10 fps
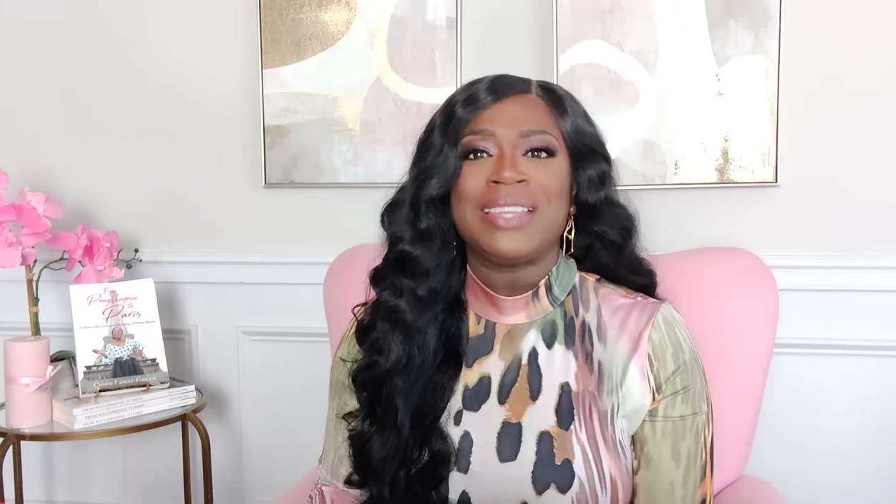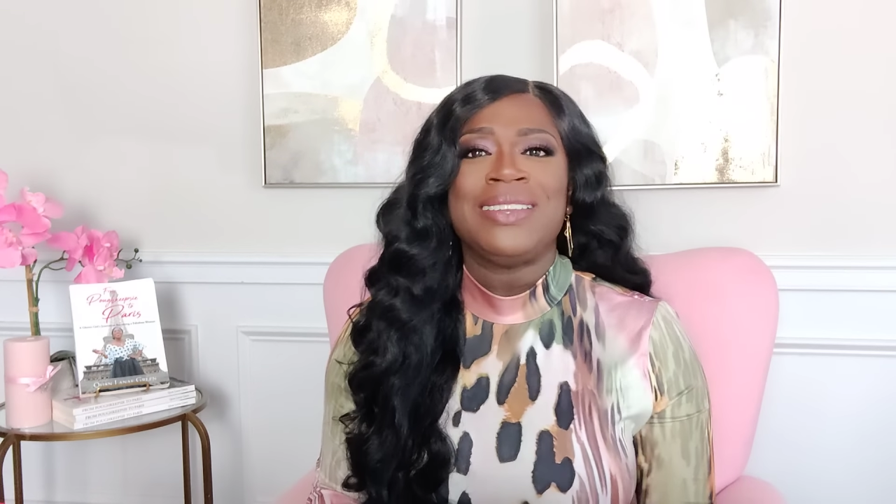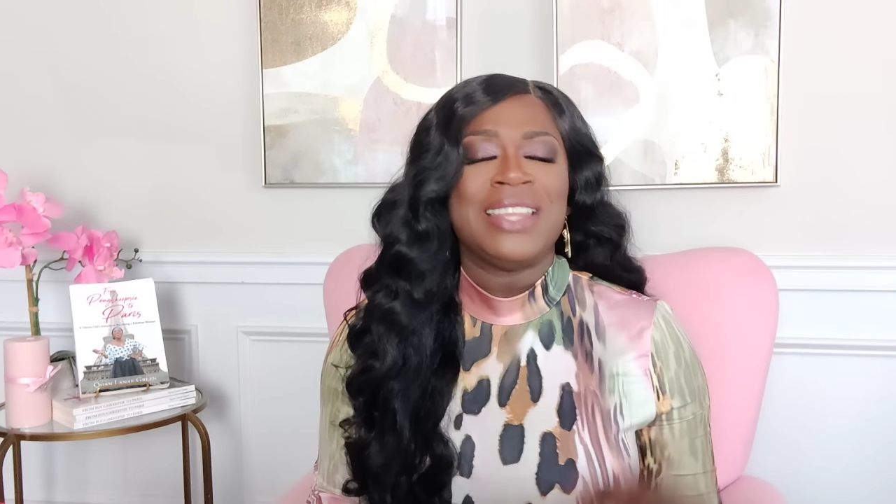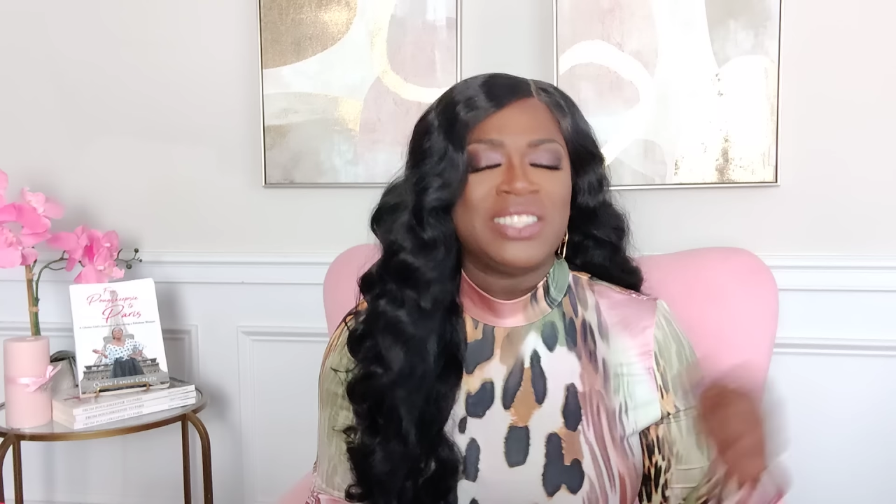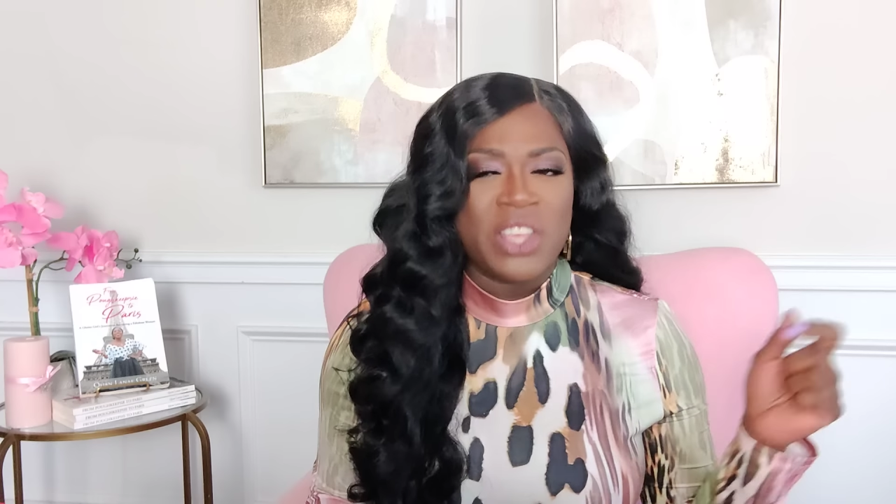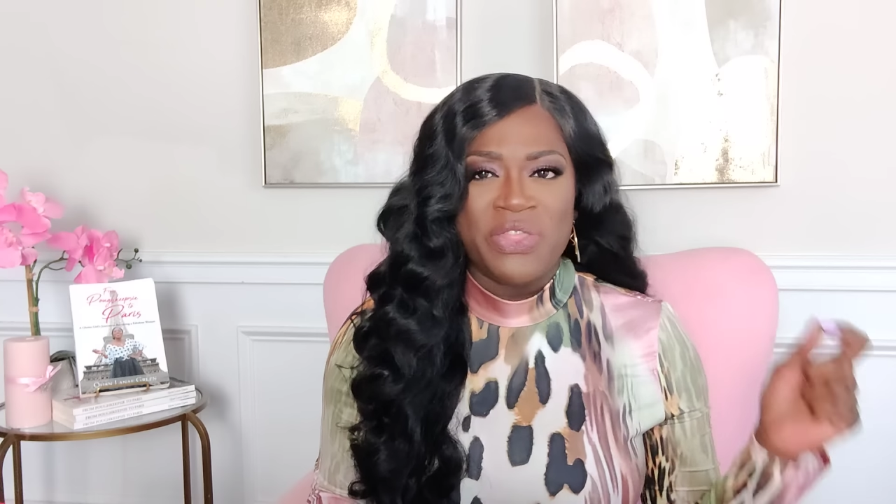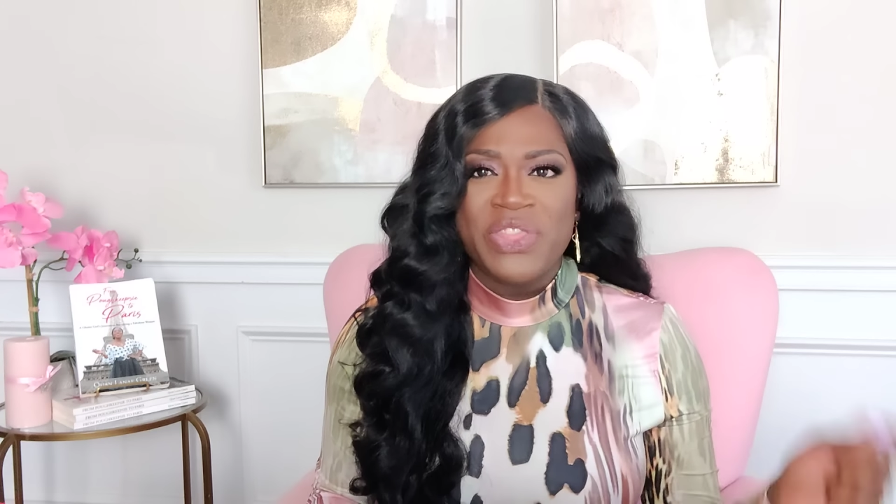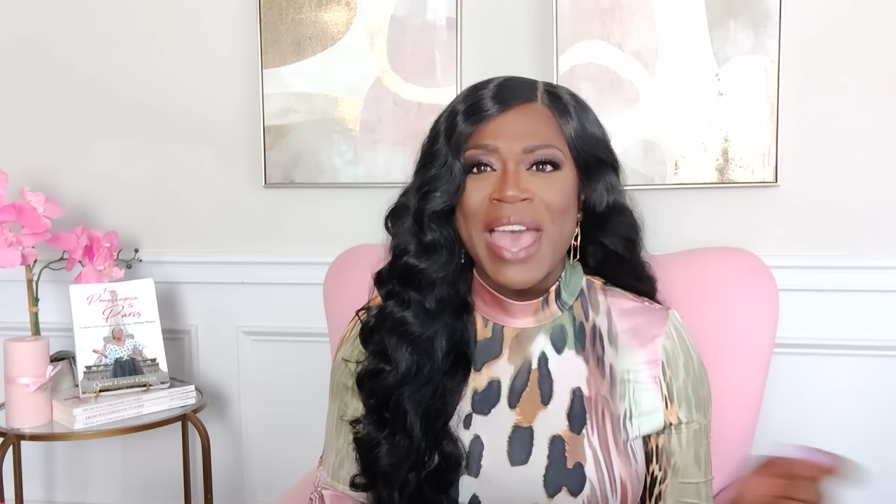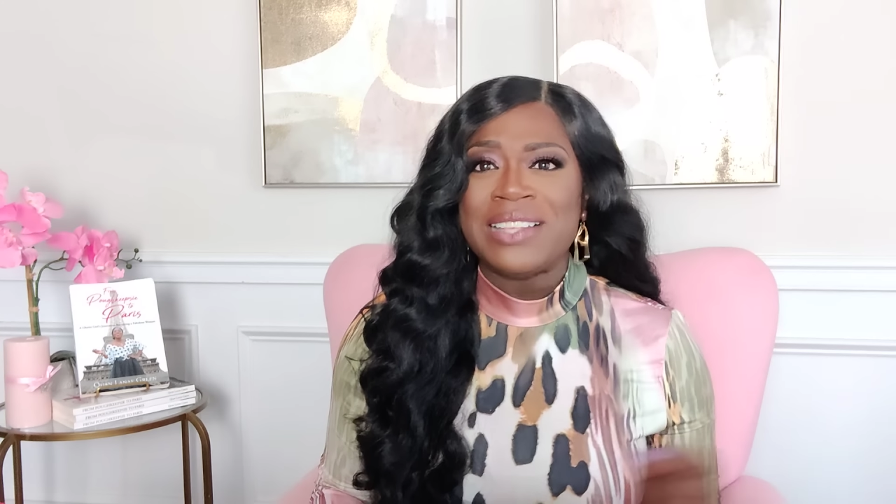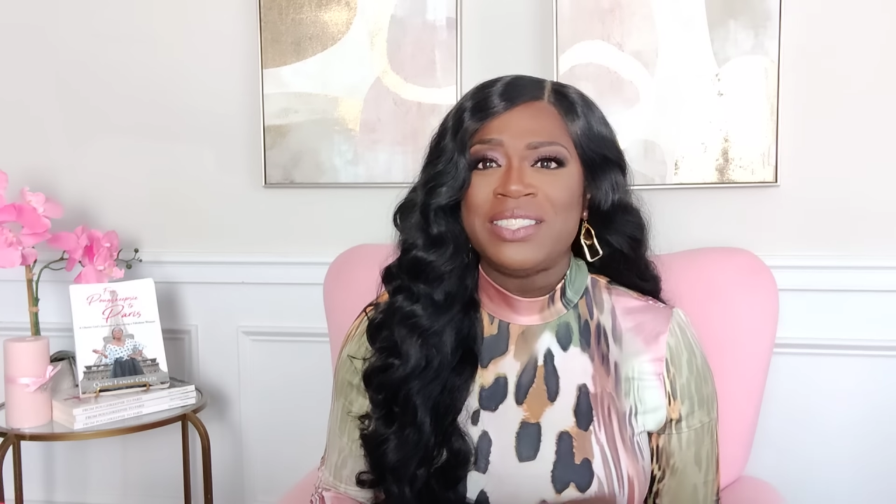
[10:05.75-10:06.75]
sickness
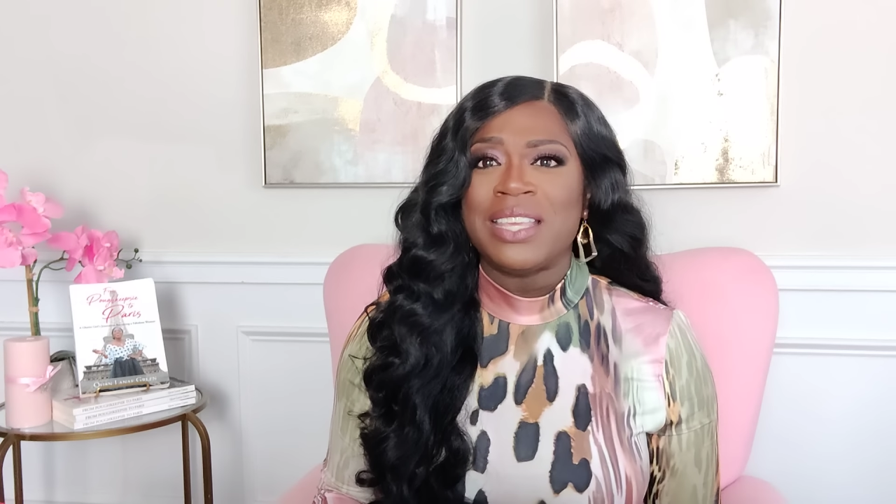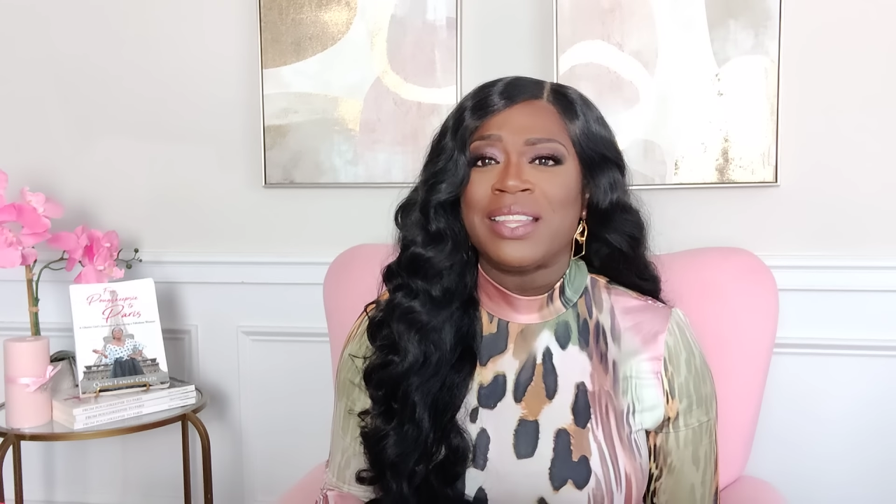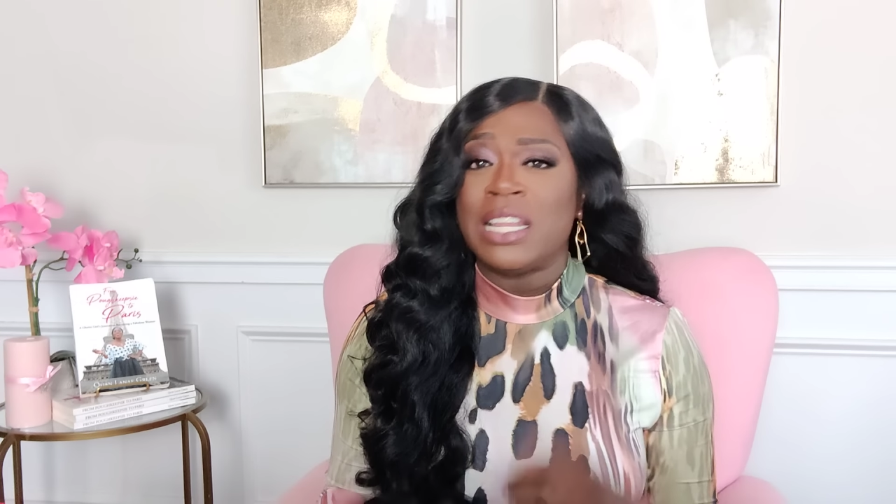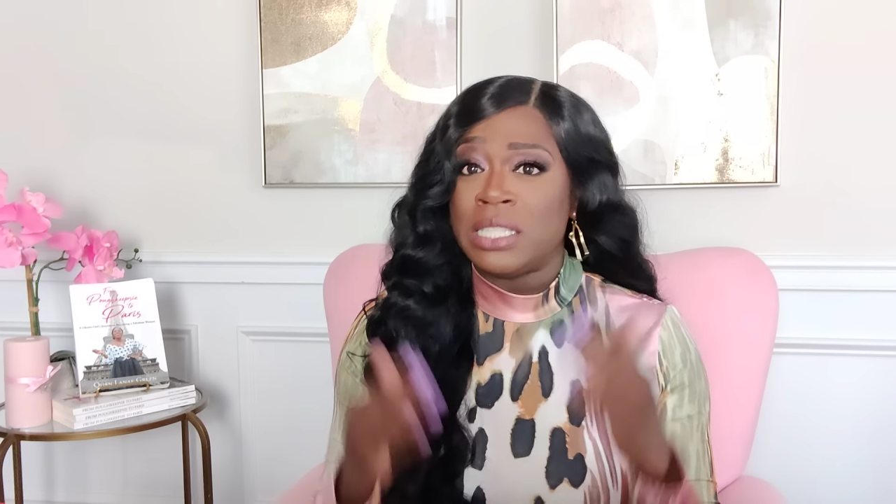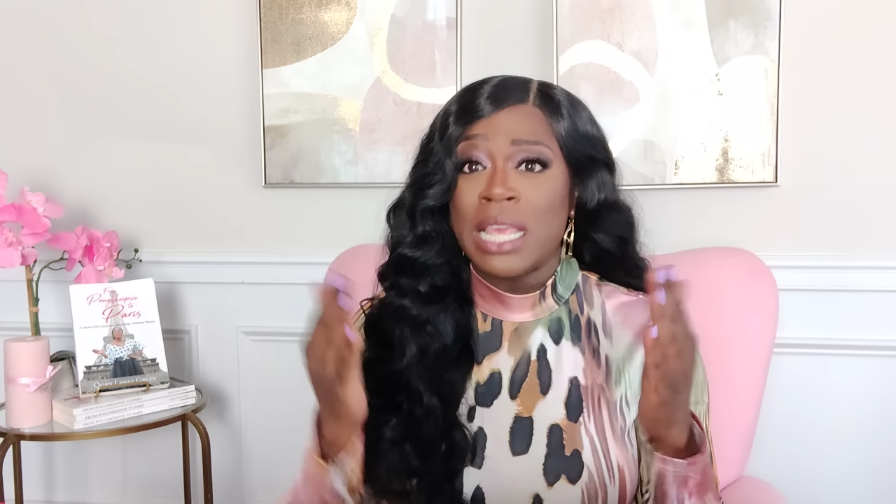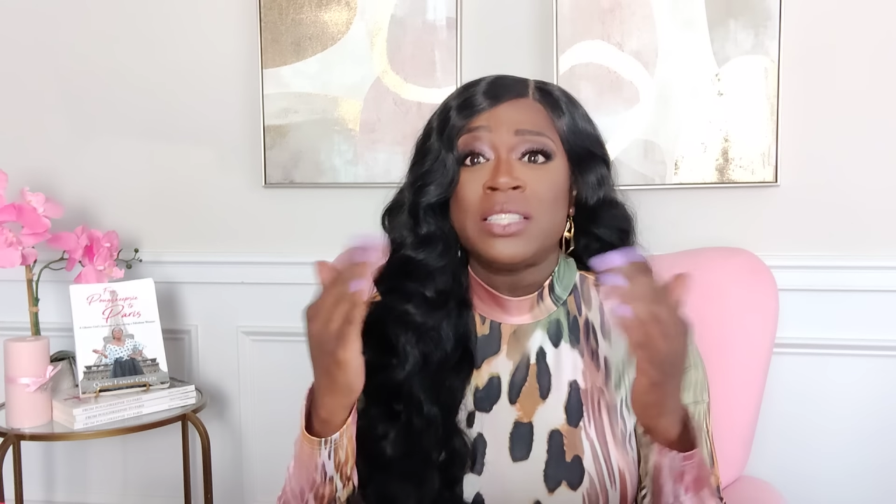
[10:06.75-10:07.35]
and that sickness.